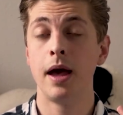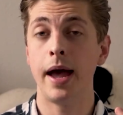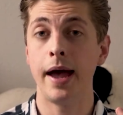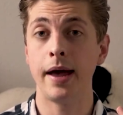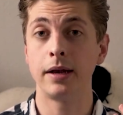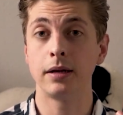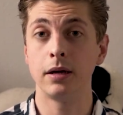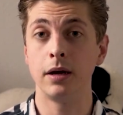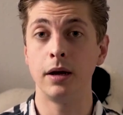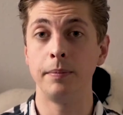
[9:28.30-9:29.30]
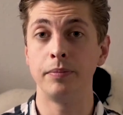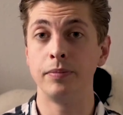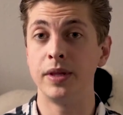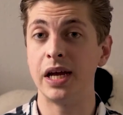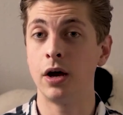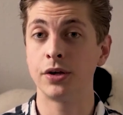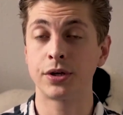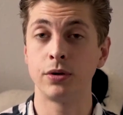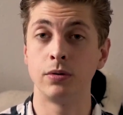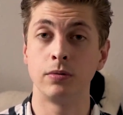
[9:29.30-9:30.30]
And they
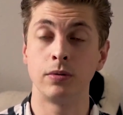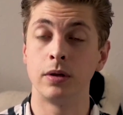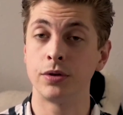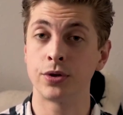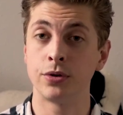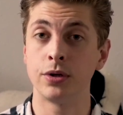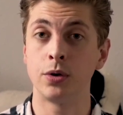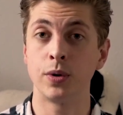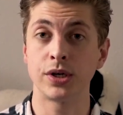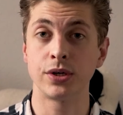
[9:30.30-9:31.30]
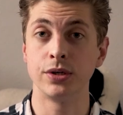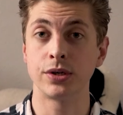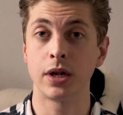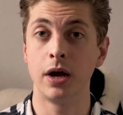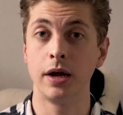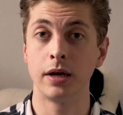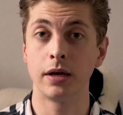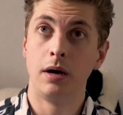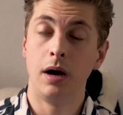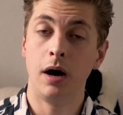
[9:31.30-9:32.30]
ask you certain questions like,
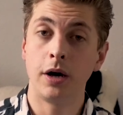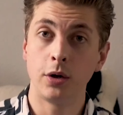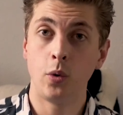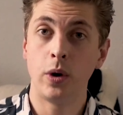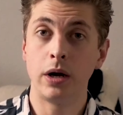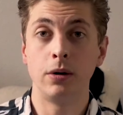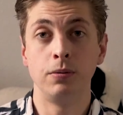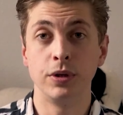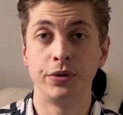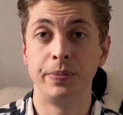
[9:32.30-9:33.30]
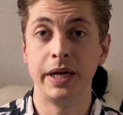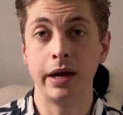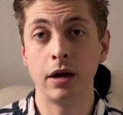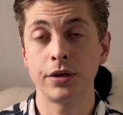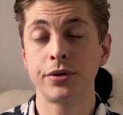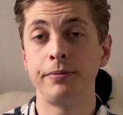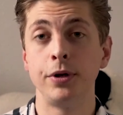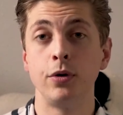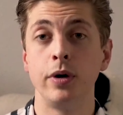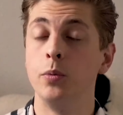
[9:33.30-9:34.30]
are you aware of what's being asked of
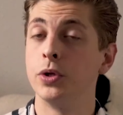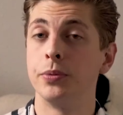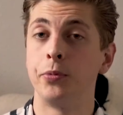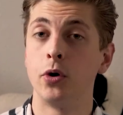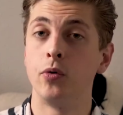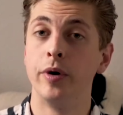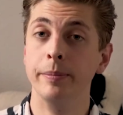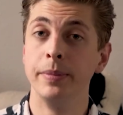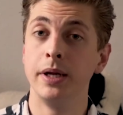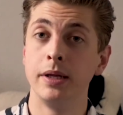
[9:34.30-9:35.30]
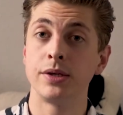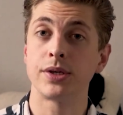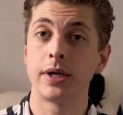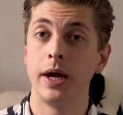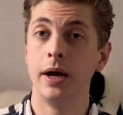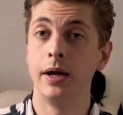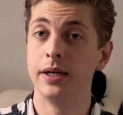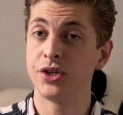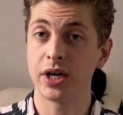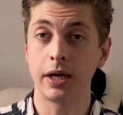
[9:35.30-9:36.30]
you and what the program means?
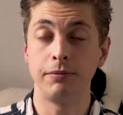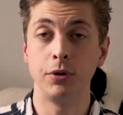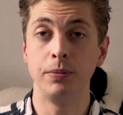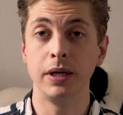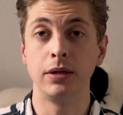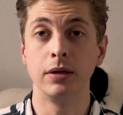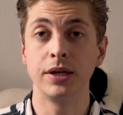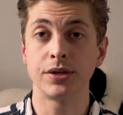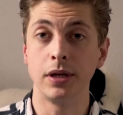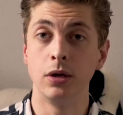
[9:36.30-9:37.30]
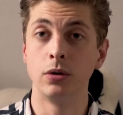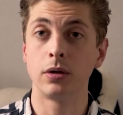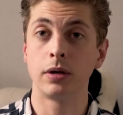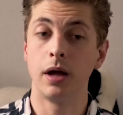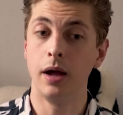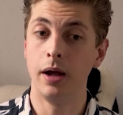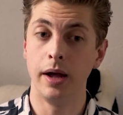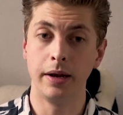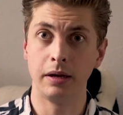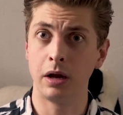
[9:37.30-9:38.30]
They check if you meet the Disney look,
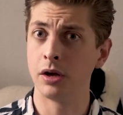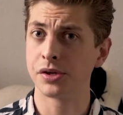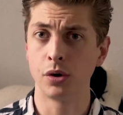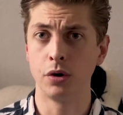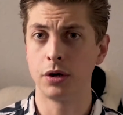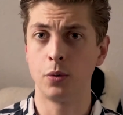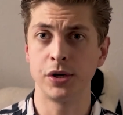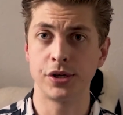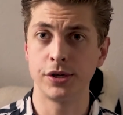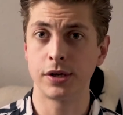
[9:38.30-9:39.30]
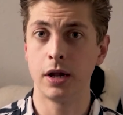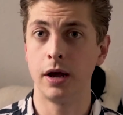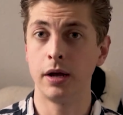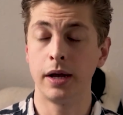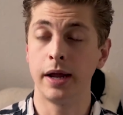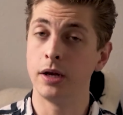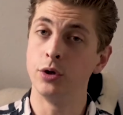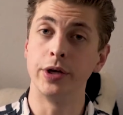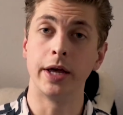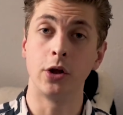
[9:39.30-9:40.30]
and they ask you other questions like, hey, do
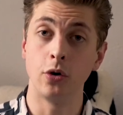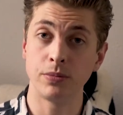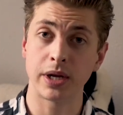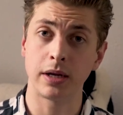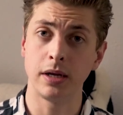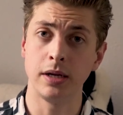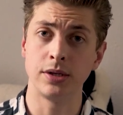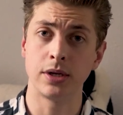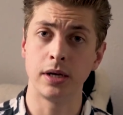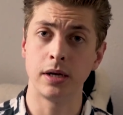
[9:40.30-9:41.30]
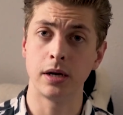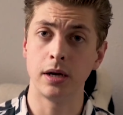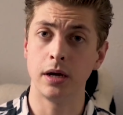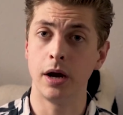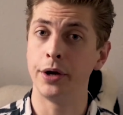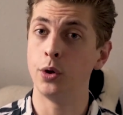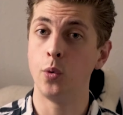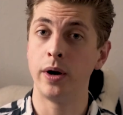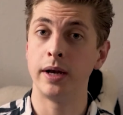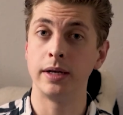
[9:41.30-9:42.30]
you get homesick easy? Are you
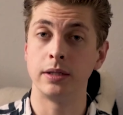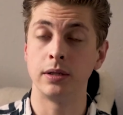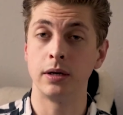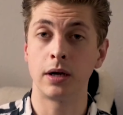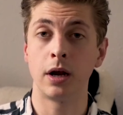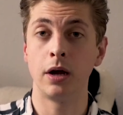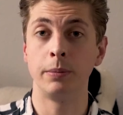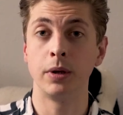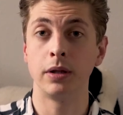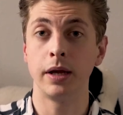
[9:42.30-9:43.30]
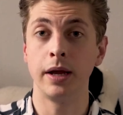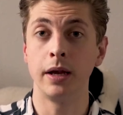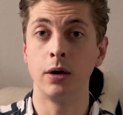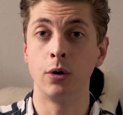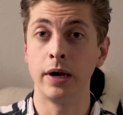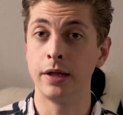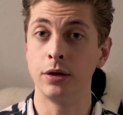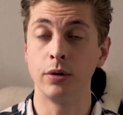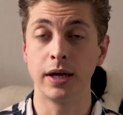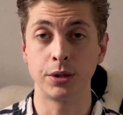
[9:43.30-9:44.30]
aware that the climate in
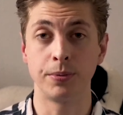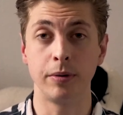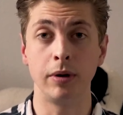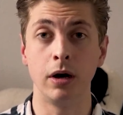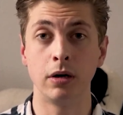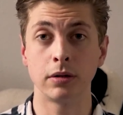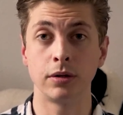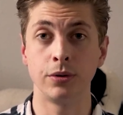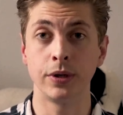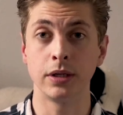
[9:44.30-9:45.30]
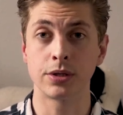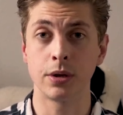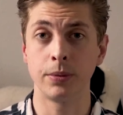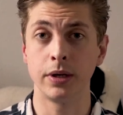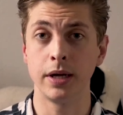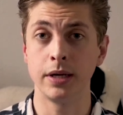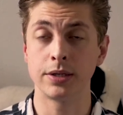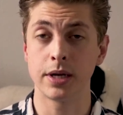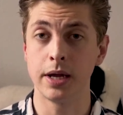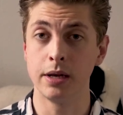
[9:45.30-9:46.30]
Orlando gets very hot during the summer
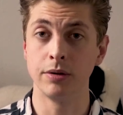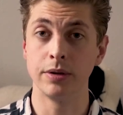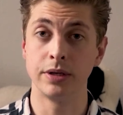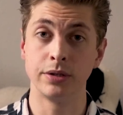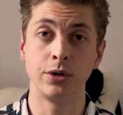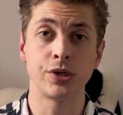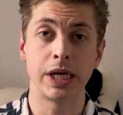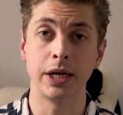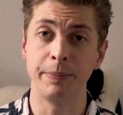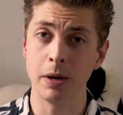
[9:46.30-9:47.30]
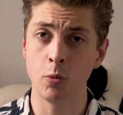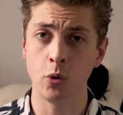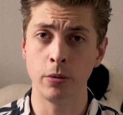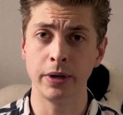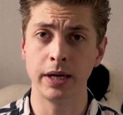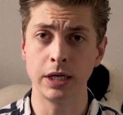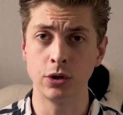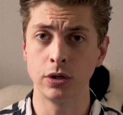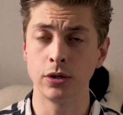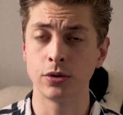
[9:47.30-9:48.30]
days and is usually a bit warmer than
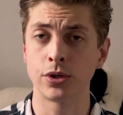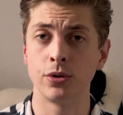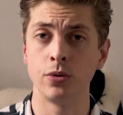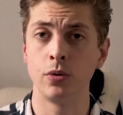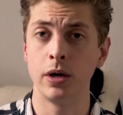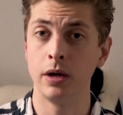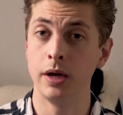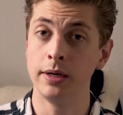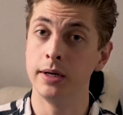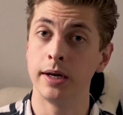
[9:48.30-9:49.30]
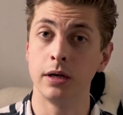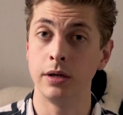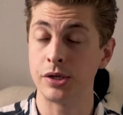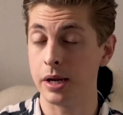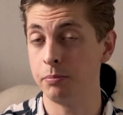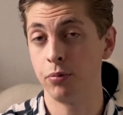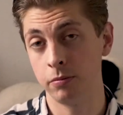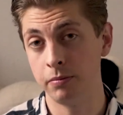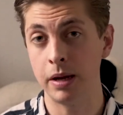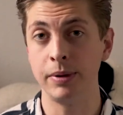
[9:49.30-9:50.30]
you're used to in the Netherlands and
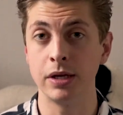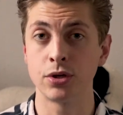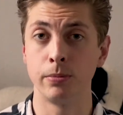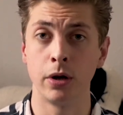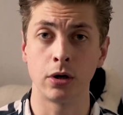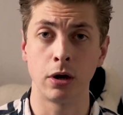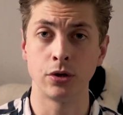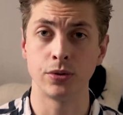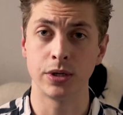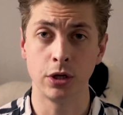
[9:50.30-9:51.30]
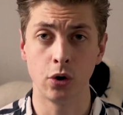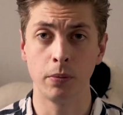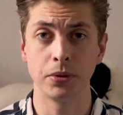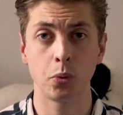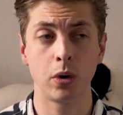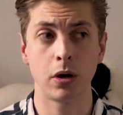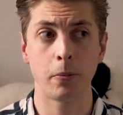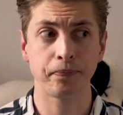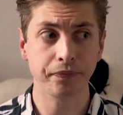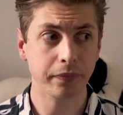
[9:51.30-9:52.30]
maybe in some other countries in Europe as well?